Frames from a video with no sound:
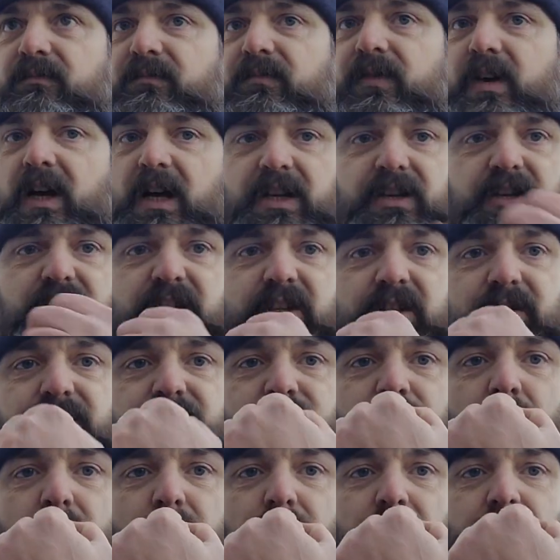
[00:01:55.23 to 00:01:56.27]
that's
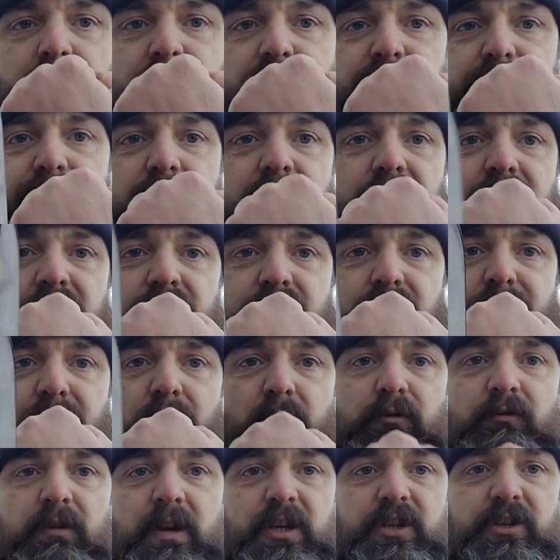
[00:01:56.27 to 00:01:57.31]
probably thickness of my
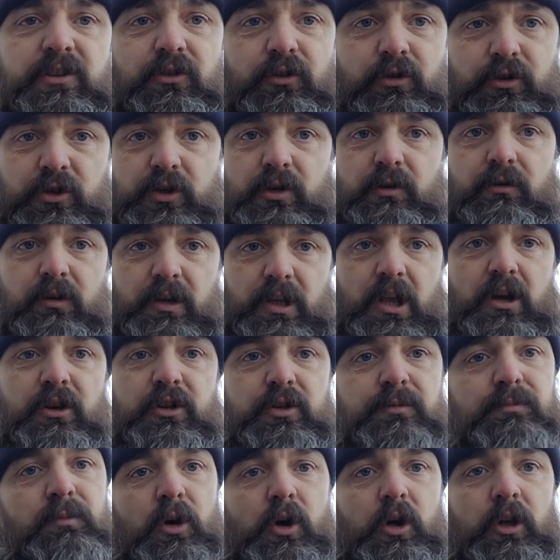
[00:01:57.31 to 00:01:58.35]
wrist or a lot
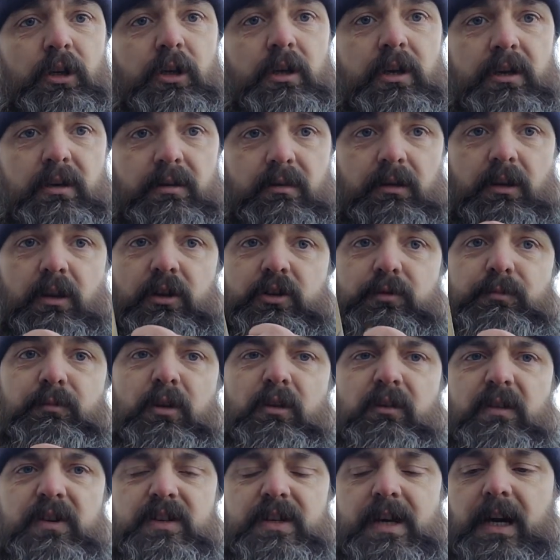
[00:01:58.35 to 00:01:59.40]
smaller. A lot
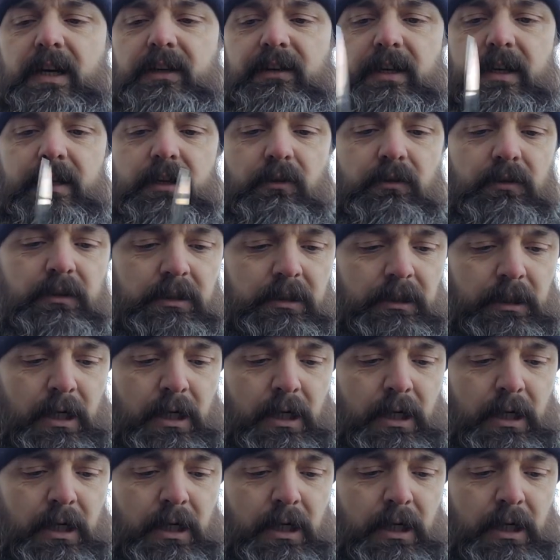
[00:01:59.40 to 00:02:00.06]
smaller is ideal.